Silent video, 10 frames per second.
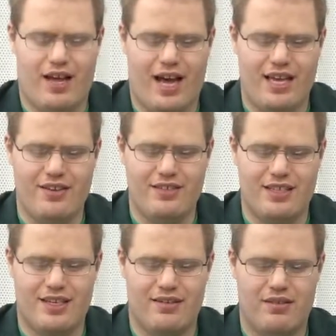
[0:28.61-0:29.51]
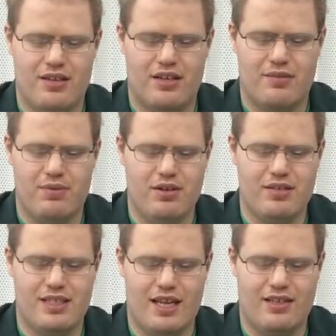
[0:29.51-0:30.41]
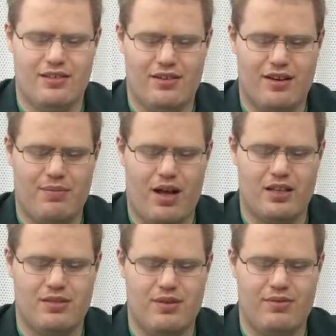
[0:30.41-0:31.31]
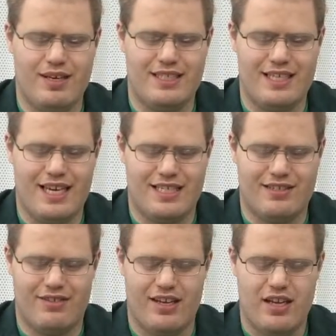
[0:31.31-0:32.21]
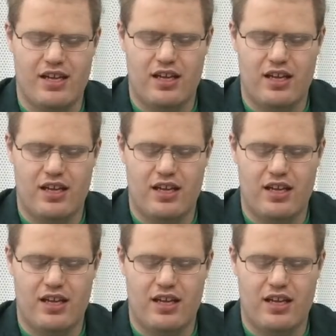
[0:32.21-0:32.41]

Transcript: I used a co computer today to look up Ultimate Racing history.